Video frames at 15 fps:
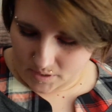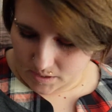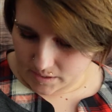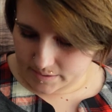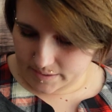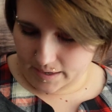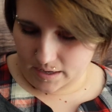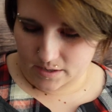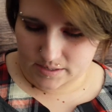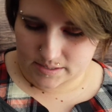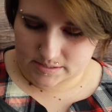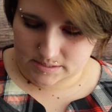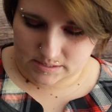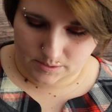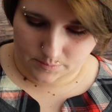Now
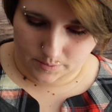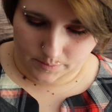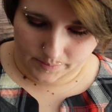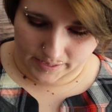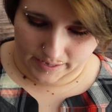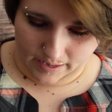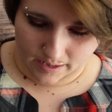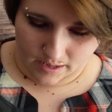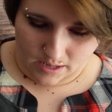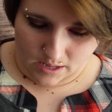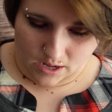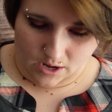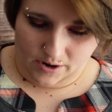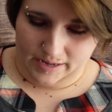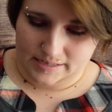let's see what we get.
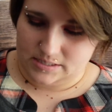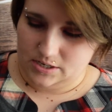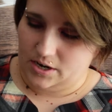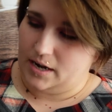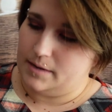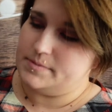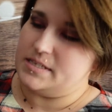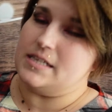Okay, so it comes in